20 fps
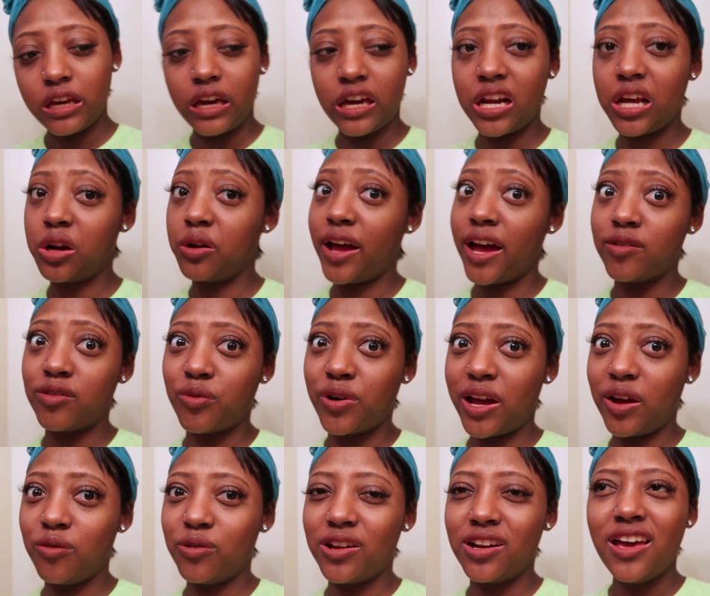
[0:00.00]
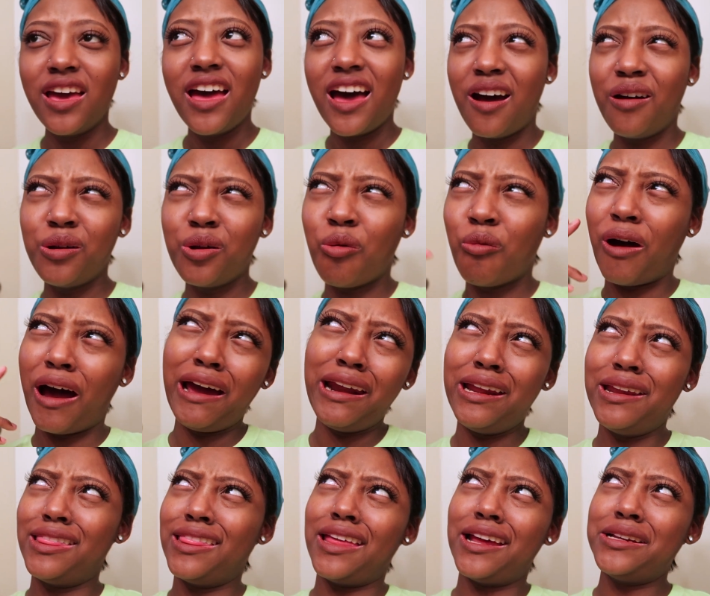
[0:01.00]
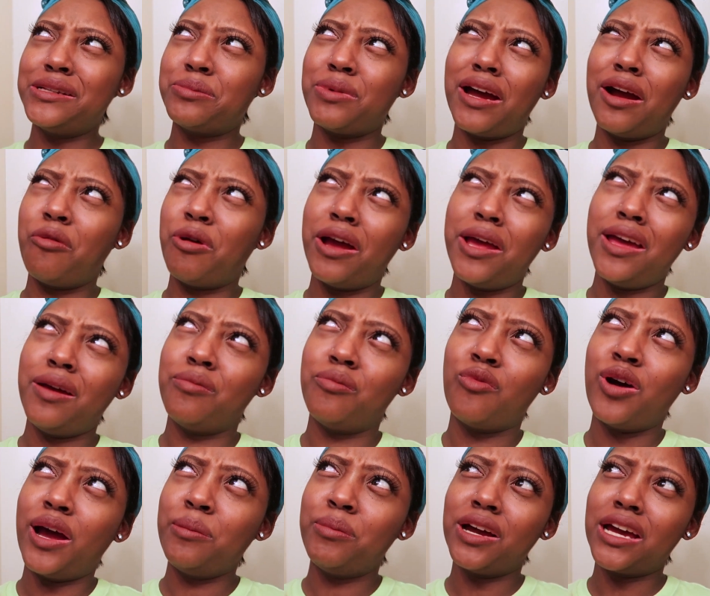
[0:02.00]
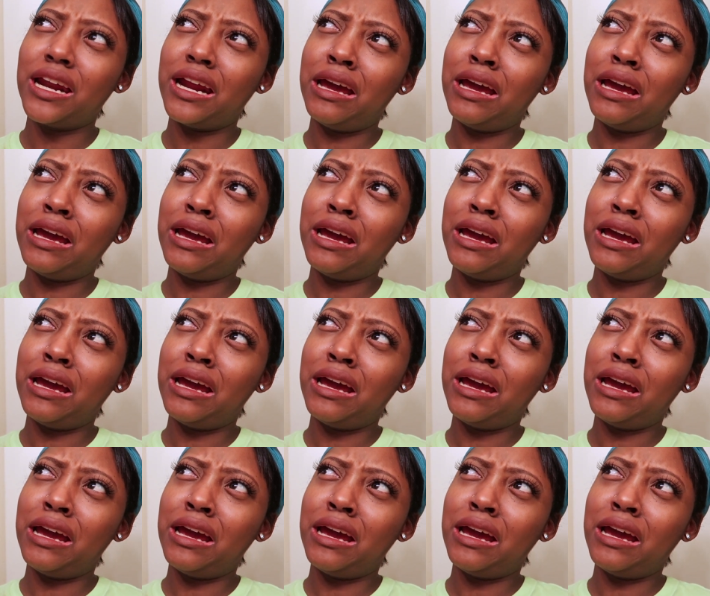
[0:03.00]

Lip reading: and I don't have a white one. I don't know why I didn't think to buy a white bucket